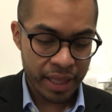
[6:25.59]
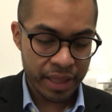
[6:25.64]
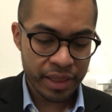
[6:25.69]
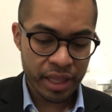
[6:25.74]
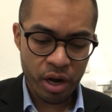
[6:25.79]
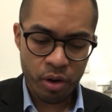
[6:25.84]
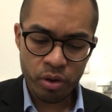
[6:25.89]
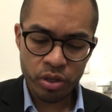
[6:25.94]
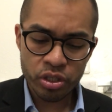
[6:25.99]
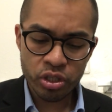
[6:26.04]

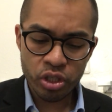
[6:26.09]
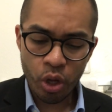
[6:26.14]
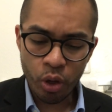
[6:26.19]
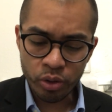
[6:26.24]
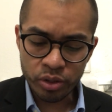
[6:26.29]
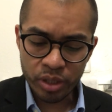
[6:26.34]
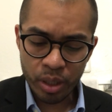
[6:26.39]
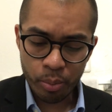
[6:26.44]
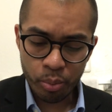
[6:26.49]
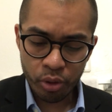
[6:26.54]
"There is no
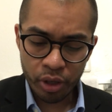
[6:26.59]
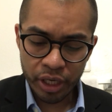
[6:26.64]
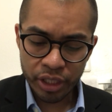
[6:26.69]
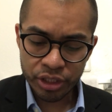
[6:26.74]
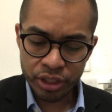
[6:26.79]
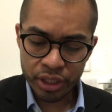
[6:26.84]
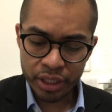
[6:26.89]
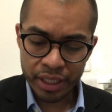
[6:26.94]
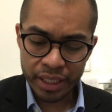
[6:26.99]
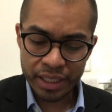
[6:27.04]

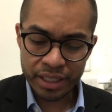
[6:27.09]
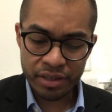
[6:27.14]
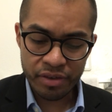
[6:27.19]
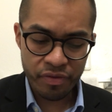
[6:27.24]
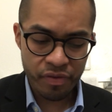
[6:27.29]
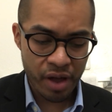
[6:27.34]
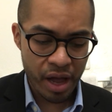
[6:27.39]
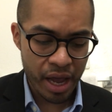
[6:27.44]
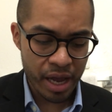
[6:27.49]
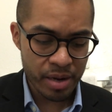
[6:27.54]
separation in
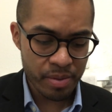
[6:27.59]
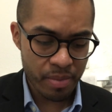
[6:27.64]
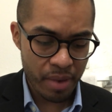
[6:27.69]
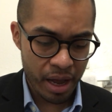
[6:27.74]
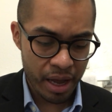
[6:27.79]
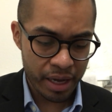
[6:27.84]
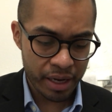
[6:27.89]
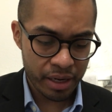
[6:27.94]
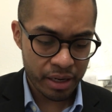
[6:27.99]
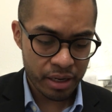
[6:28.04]
divine
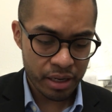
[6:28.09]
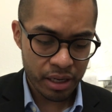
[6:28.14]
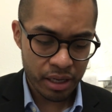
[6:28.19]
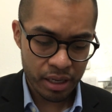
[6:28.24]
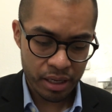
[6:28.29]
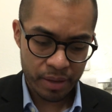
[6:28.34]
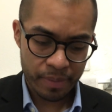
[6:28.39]
mind.